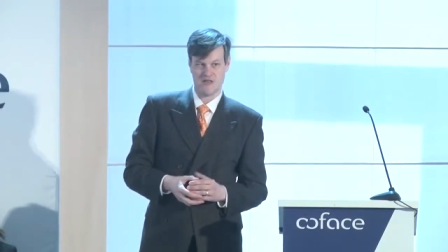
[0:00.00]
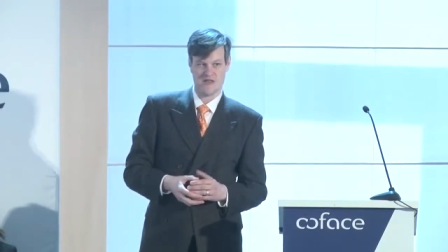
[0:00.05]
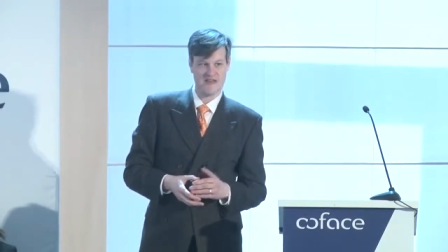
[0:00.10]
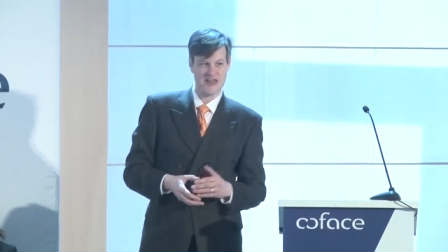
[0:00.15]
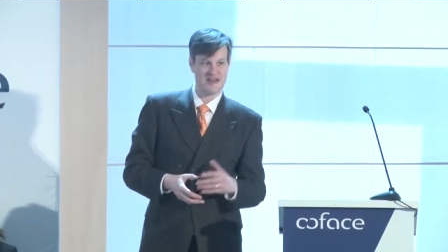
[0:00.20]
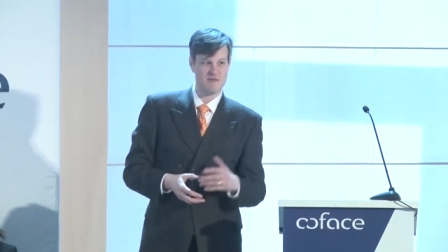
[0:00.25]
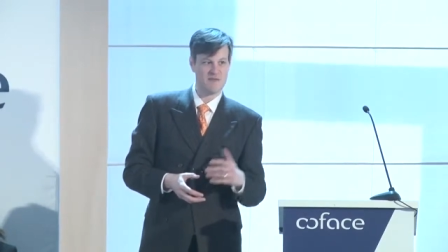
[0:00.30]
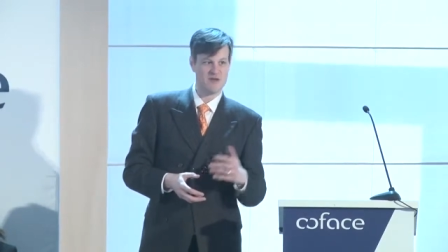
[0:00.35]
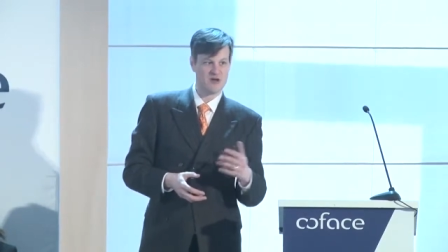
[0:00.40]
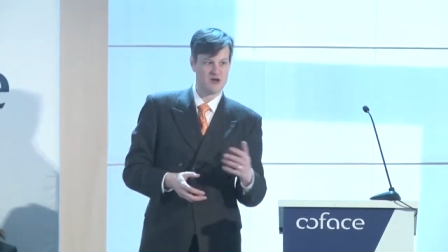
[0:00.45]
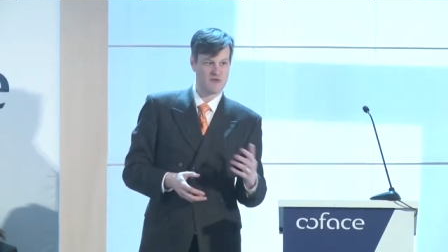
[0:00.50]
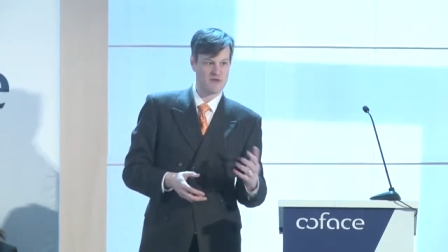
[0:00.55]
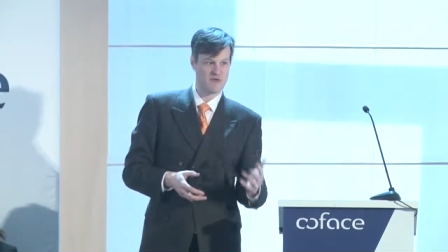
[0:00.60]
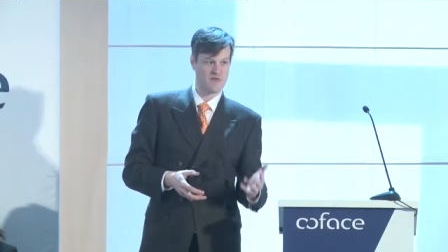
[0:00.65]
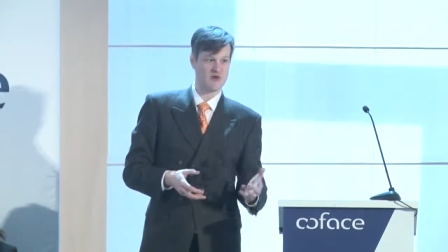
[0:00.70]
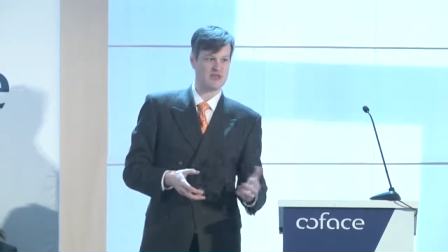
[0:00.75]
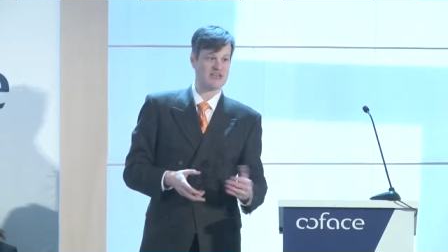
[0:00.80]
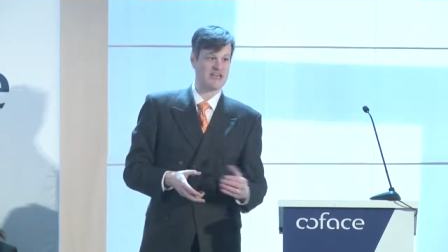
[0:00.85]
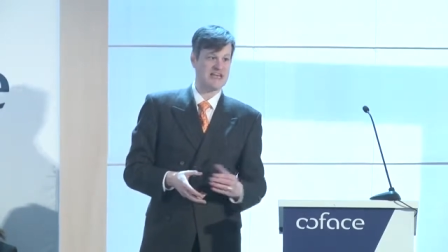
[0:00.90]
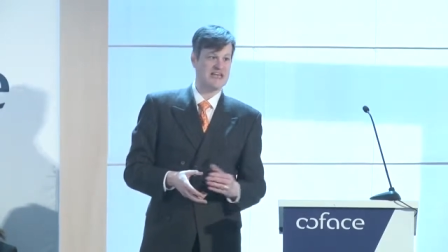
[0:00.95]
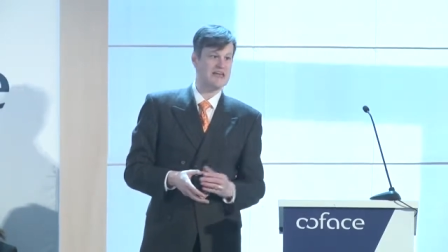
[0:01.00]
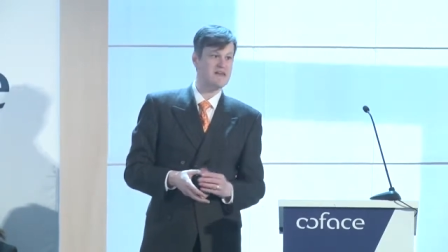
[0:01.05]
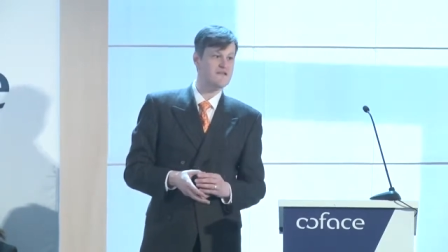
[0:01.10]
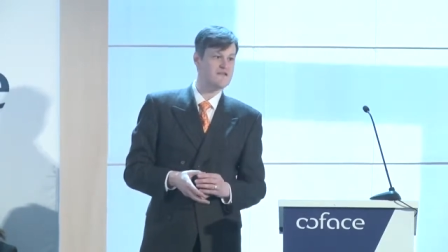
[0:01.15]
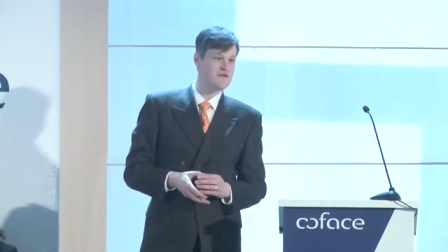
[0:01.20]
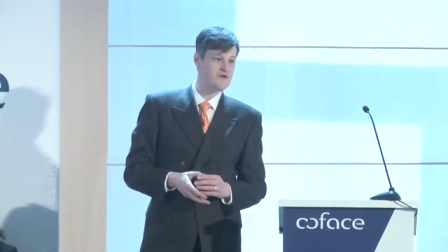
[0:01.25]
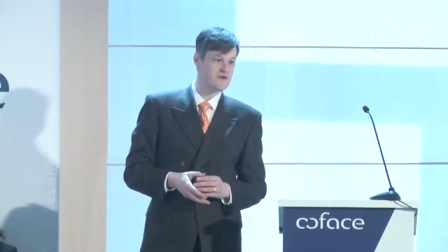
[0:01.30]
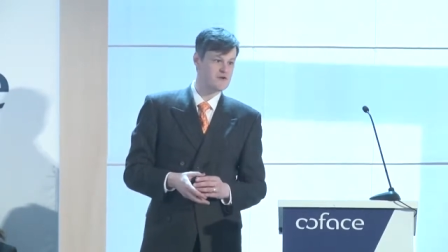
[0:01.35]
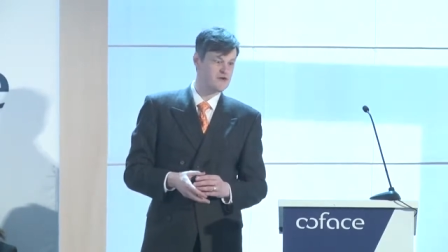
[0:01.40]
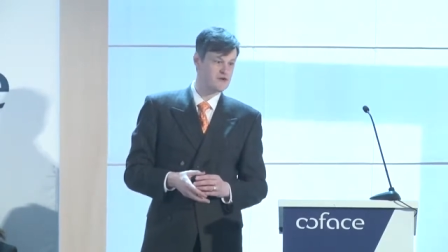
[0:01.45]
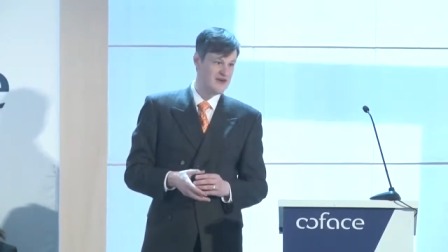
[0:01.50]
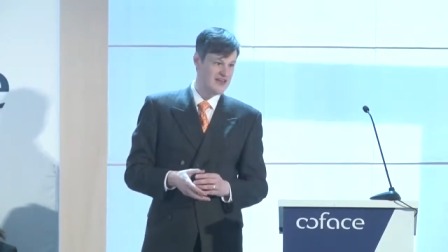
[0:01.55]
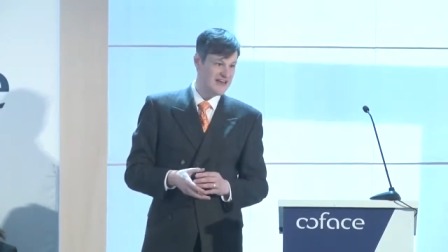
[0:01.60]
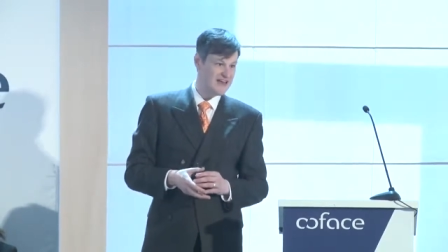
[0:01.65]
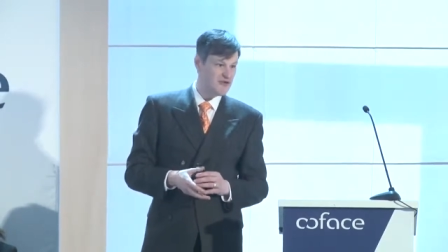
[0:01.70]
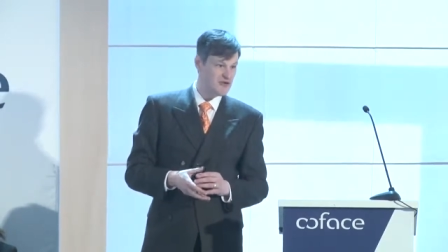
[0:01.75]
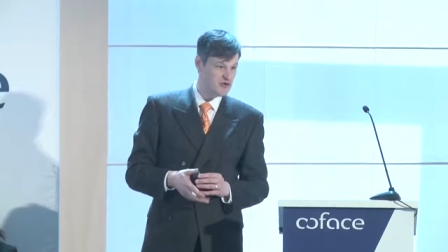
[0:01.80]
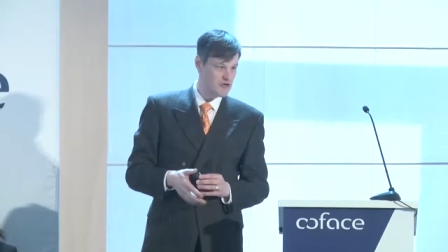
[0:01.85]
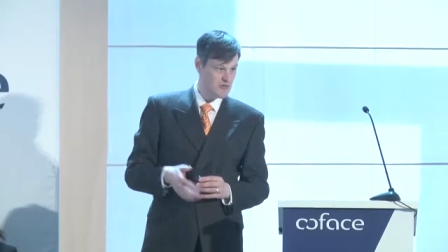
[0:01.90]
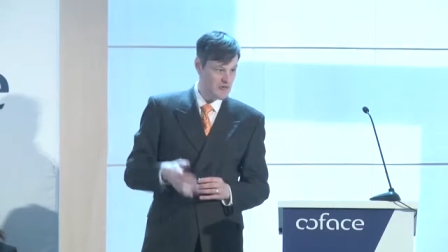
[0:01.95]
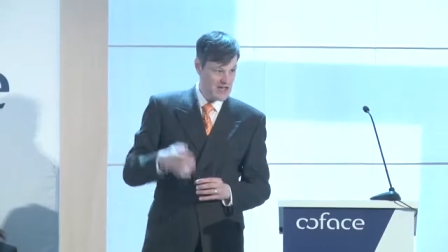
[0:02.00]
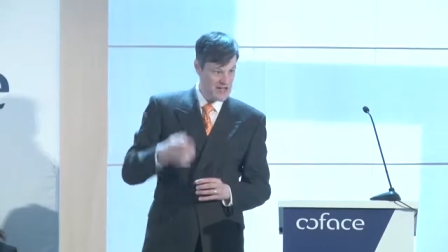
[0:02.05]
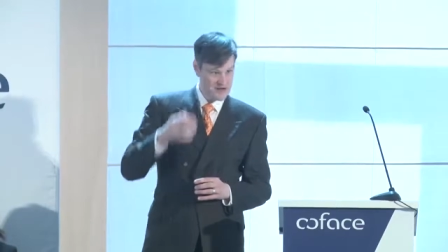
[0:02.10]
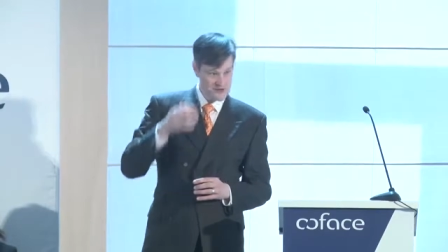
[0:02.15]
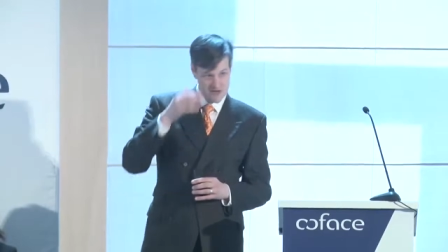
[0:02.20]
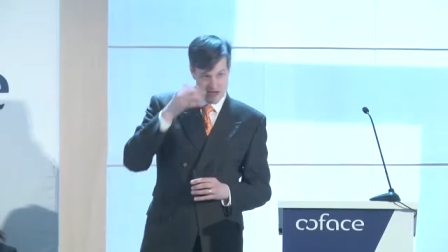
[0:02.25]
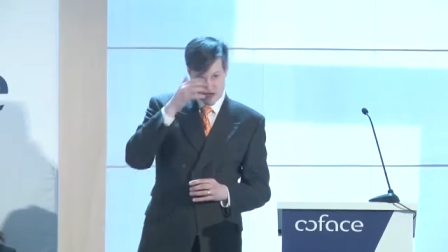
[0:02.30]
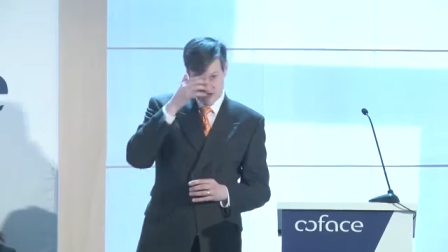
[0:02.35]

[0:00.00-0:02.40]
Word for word: then it becomes much easier to integrate